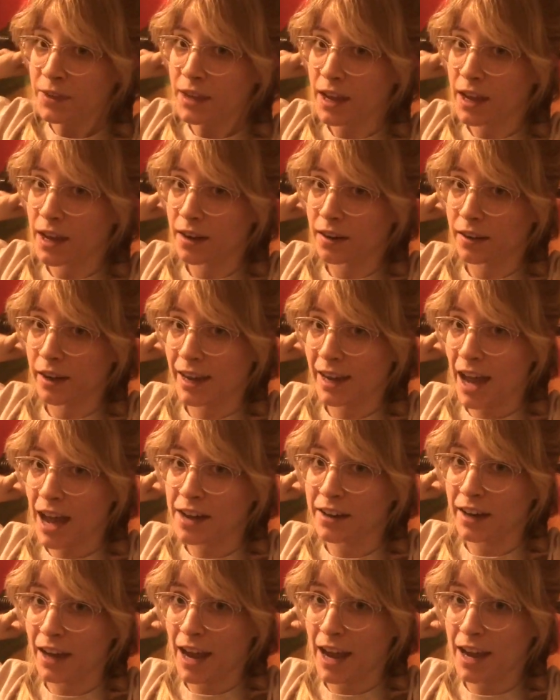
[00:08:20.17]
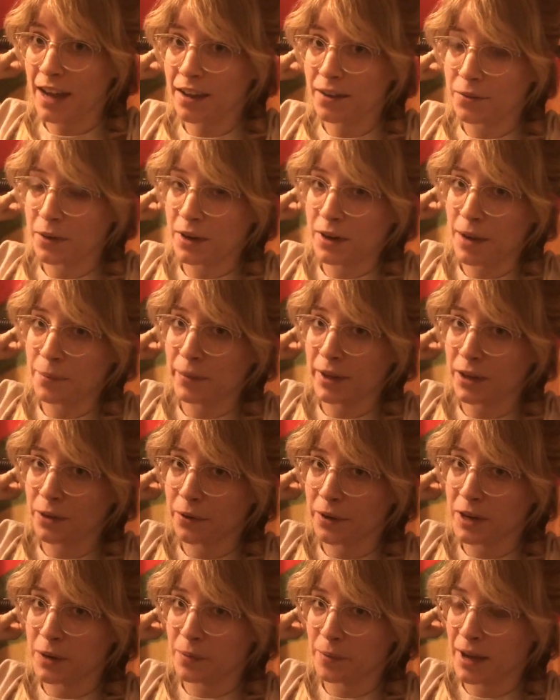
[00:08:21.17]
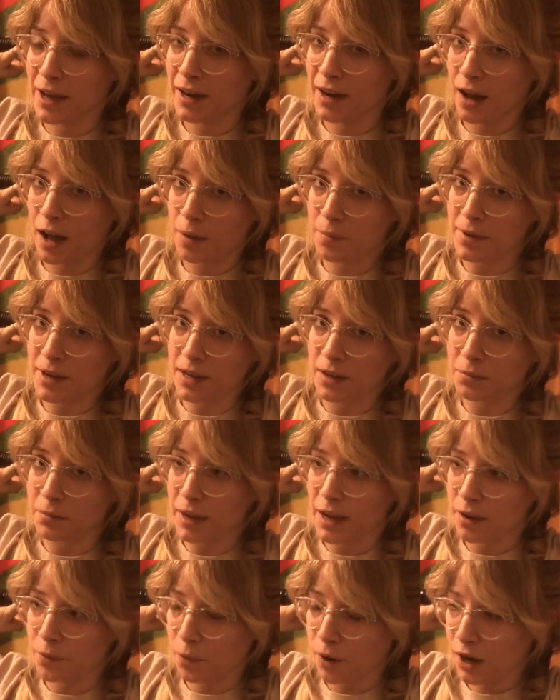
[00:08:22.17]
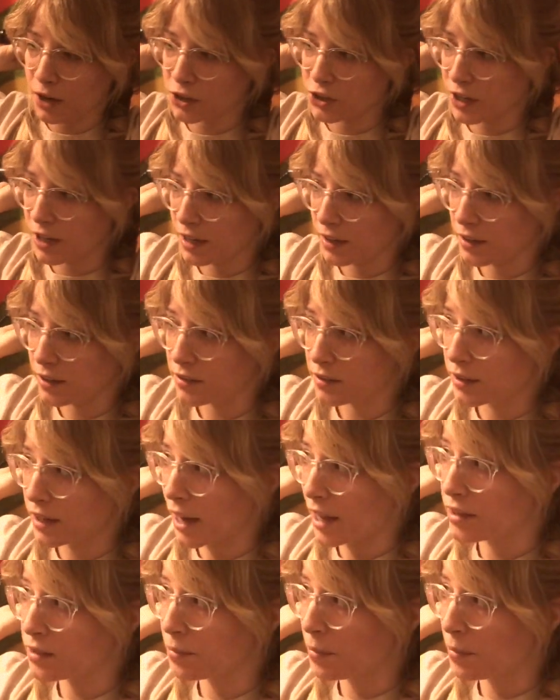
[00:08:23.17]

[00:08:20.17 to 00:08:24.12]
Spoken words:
and like at night when I'm like going to bed, and I'll be in bed watching Dance